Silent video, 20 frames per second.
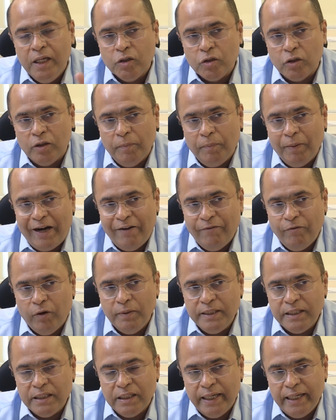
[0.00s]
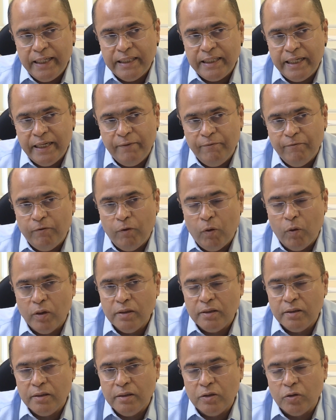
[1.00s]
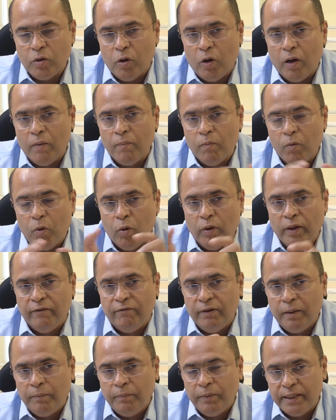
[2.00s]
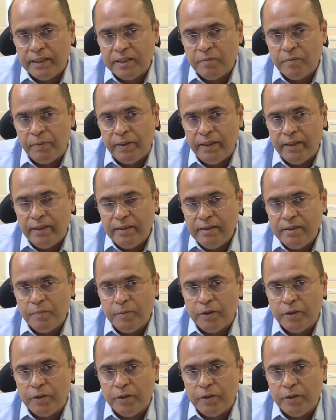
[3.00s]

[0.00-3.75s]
So the platform engineering team focuses on more developer experience,